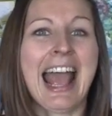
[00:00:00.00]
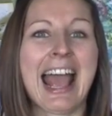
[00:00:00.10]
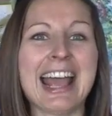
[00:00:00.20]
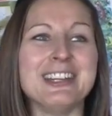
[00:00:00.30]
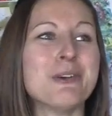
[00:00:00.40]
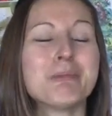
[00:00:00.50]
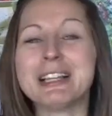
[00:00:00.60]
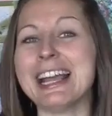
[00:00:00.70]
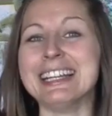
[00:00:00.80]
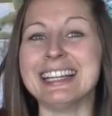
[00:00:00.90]
and no
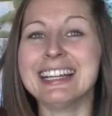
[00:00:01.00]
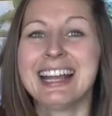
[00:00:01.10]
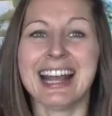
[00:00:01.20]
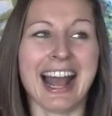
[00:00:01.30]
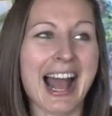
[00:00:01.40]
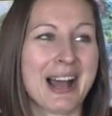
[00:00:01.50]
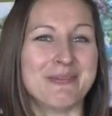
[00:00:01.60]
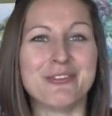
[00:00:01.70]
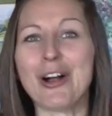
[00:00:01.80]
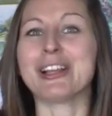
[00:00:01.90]
planning
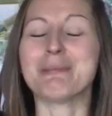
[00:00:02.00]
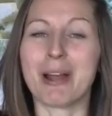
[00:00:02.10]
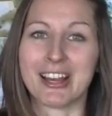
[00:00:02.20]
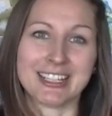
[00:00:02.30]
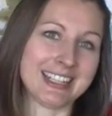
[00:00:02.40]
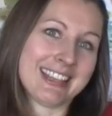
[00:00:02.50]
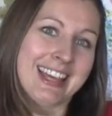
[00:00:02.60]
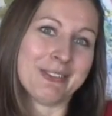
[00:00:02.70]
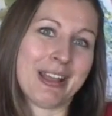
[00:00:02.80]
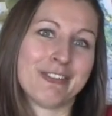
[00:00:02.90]
falling apart can take
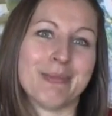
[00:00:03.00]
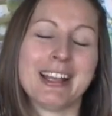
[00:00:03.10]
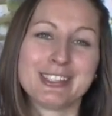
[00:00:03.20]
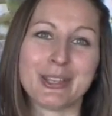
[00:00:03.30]
that away from us.